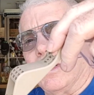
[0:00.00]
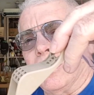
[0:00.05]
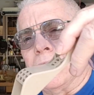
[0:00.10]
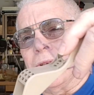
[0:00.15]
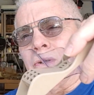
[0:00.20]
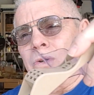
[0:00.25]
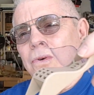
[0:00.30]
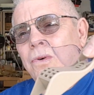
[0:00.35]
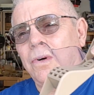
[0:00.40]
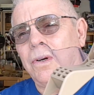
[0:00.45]

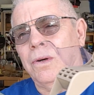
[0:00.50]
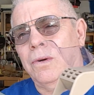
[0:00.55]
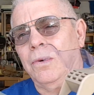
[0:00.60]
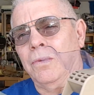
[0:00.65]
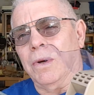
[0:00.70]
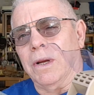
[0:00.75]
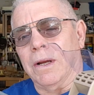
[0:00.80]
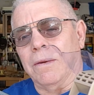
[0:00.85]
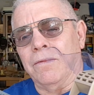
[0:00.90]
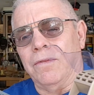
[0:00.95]
So
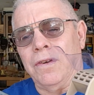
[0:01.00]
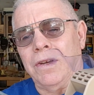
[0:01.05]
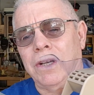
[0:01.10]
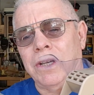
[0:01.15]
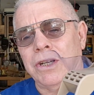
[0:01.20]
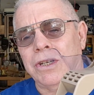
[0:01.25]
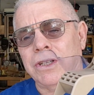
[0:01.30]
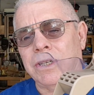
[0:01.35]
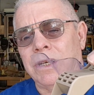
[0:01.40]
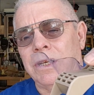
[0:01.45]
when I'm
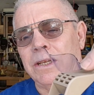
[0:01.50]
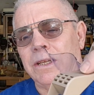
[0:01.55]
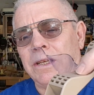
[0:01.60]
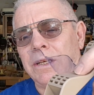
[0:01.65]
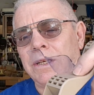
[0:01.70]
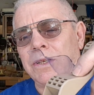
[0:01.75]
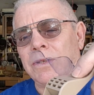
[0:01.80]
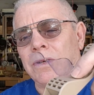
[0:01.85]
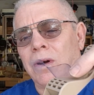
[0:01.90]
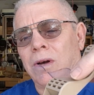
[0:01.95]
finished
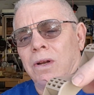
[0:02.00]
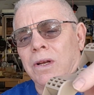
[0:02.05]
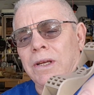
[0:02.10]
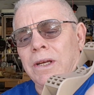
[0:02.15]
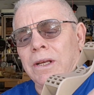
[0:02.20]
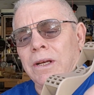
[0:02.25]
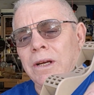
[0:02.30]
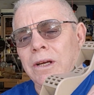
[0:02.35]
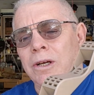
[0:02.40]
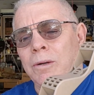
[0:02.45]
getting these all
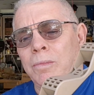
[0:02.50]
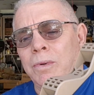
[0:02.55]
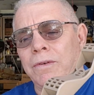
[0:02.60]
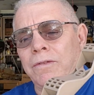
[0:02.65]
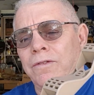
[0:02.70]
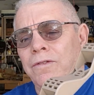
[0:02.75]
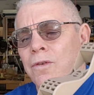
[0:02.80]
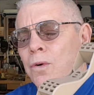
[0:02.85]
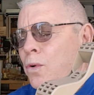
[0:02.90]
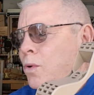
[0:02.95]
in, I'm going to put
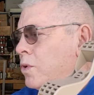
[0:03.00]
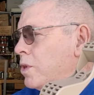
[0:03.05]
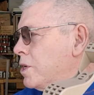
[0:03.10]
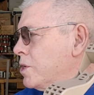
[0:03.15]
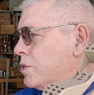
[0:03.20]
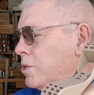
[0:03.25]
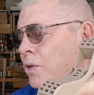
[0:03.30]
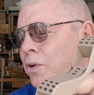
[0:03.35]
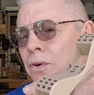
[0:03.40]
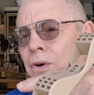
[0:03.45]
4 of
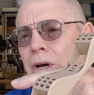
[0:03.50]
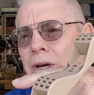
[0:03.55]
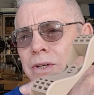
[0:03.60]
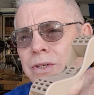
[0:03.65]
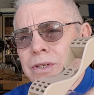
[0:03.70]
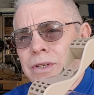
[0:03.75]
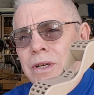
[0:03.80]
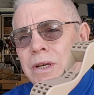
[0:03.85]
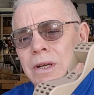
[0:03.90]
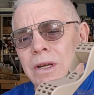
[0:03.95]
these
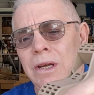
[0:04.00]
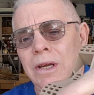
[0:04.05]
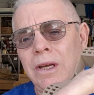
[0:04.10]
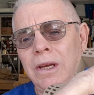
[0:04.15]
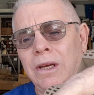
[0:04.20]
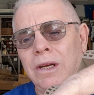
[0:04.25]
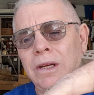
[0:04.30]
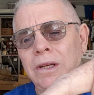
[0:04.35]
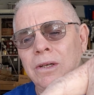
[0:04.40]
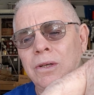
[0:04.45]
across
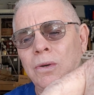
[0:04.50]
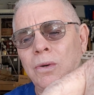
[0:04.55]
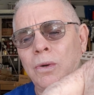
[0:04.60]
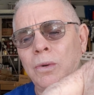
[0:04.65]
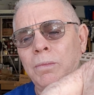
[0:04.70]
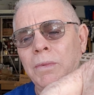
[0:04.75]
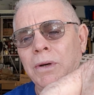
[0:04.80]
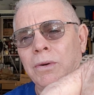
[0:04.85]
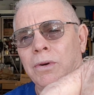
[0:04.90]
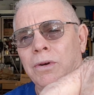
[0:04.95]
to
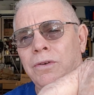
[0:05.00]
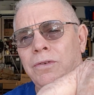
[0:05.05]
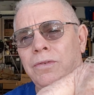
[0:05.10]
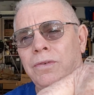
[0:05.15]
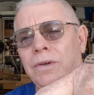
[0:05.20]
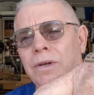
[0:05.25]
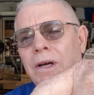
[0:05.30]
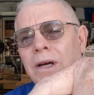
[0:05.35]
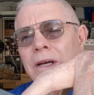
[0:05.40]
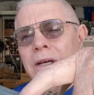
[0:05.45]
hold my roof.
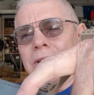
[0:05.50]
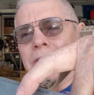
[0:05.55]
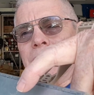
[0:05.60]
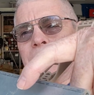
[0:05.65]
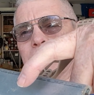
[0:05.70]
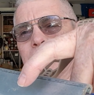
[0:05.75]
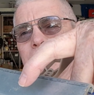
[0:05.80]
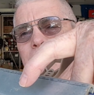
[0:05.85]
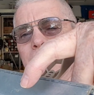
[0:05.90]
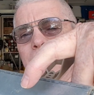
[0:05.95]
I can
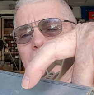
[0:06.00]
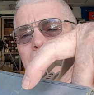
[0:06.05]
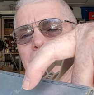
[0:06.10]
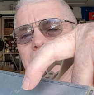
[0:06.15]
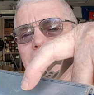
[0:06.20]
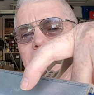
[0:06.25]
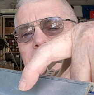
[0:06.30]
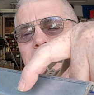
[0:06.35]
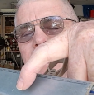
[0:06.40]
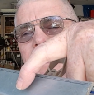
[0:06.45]
simply put
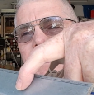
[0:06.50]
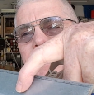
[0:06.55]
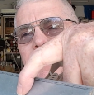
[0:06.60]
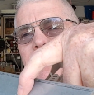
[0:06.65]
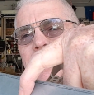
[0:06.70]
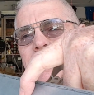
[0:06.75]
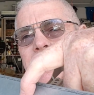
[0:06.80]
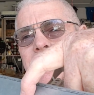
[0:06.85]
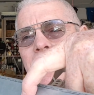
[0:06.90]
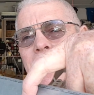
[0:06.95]
in a
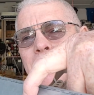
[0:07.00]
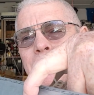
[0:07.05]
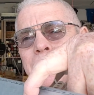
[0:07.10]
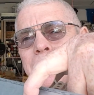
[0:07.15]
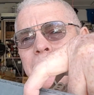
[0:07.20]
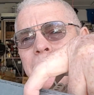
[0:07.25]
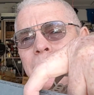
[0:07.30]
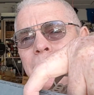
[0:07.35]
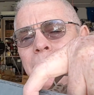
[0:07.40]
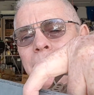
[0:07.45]
tap
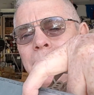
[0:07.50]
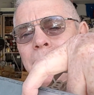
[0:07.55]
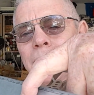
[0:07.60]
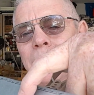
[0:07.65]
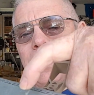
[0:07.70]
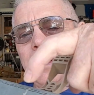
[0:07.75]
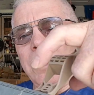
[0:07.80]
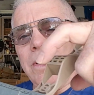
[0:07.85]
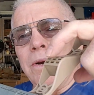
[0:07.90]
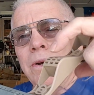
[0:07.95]
screw through
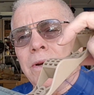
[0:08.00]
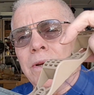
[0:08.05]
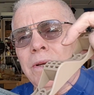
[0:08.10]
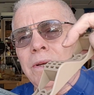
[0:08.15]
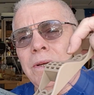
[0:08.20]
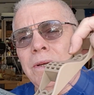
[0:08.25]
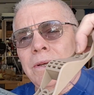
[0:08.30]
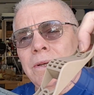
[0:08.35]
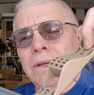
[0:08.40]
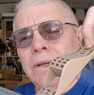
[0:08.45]
here
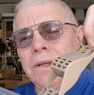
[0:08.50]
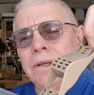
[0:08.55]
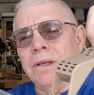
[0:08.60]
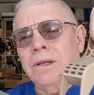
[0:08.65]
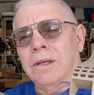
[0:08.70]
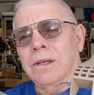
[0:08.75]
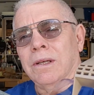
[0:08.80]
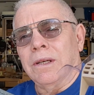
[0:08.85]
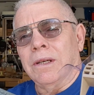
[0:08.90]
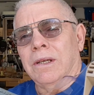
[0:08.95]

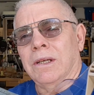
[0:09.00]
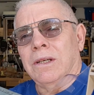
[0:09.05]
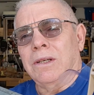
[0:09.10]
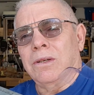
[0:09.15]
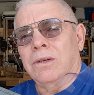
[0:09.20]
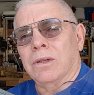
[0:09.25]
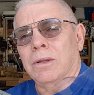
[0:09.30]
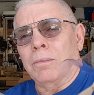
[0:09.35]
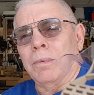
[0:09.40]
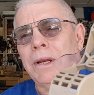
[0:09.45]

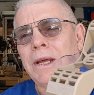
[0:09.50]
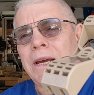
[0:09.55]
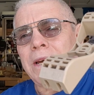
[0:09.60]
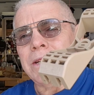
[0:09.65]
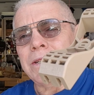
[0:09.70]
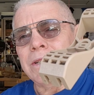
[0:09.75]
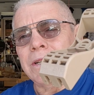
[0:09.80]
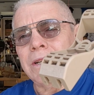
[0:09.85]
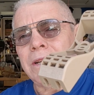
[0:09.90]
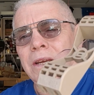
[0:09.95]
into the
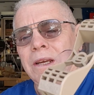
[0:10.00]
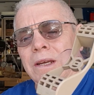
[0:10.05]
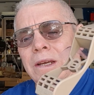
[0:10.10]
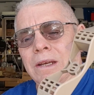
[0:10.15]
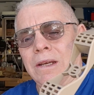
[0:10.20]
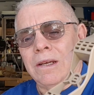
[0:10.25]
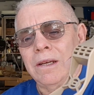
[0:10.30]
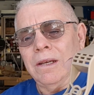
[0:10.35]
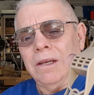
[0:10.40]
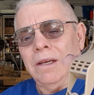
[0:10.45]
plastic,
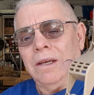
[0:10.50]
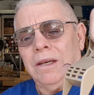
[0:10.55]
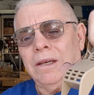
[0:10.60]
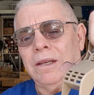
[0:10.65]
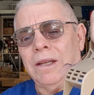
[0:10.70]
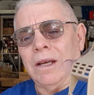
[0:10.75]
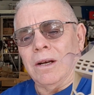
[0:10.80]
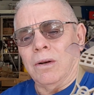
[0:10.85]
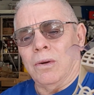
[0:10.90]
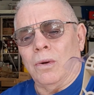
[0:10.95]
and
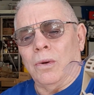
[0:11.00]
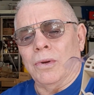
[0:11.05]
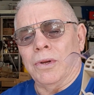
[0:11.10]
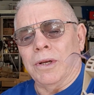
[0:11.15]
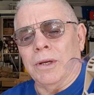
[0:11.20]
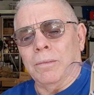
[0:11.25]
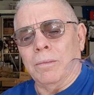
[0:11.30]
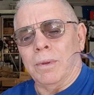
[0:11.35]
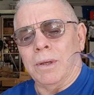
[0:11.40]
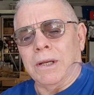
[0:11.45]
that'll hold
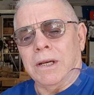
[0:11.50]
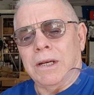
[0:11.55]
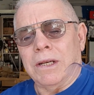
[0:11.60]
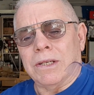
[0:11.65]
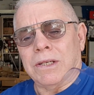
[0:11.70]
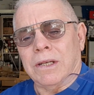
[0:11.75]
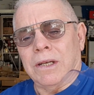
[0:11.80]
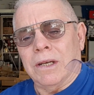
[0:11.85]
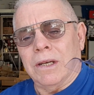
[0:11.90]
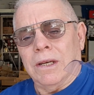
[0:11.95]
it in
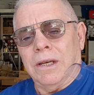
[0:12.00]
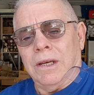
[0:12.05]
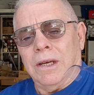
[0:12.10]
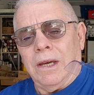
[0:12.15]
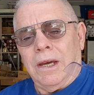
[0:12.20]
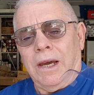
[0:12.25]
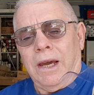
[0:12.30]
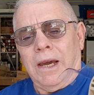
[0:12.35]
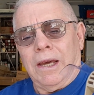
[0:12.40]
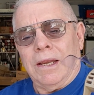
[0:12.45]
place,
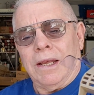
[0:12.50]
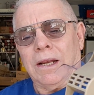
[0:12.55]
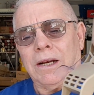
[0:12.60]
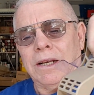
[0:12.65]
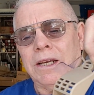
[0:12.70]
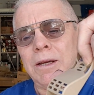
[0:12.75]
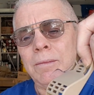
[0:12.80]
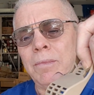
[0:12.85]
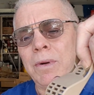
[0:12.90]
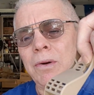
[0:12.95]
and that'll
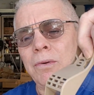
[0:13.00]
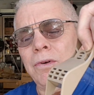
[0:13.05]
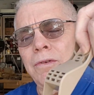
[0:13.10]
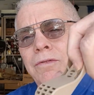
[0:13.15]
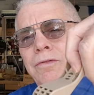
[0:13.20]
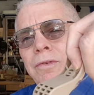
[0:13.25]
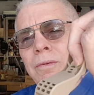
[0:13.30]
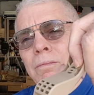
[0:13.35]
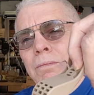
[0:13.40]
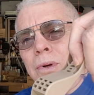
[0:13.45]
keep my roof
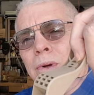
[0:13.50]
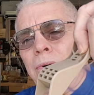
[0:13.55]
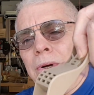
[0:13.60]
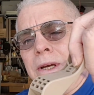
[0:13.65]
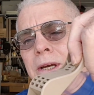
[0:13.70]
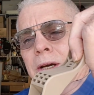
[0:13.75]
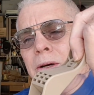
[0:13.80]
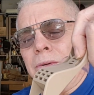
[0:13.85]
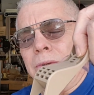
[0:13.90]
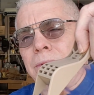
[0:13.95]
from
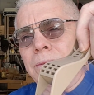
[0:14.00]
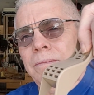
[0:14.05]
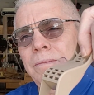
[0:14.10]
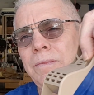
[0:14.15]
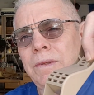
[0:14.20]
blowing out.